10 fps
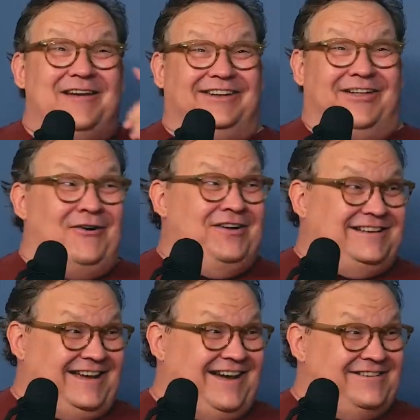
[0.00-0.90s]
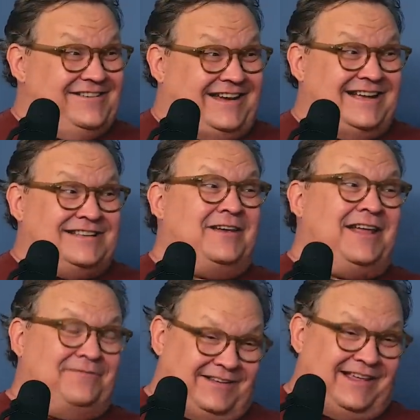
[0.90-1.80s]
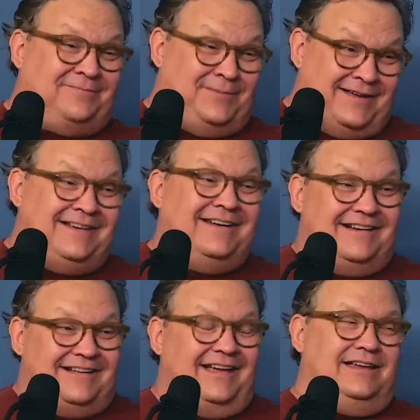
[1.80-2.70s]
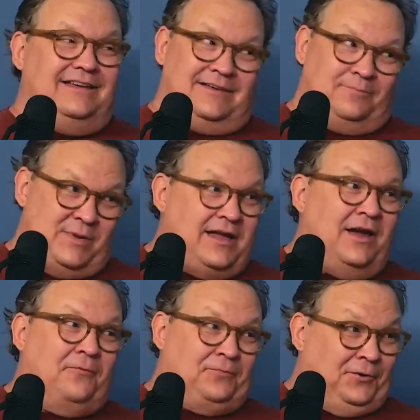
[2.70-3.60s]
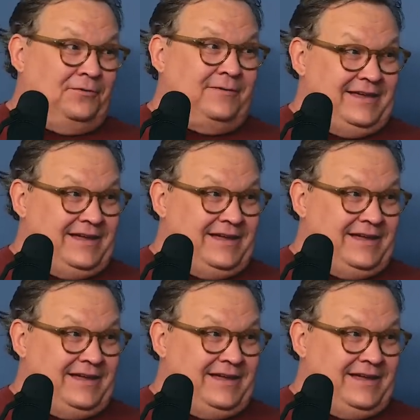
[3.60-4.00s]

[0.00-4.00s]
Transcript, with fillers: we'd loan it to other kids, we'd have to like be careful with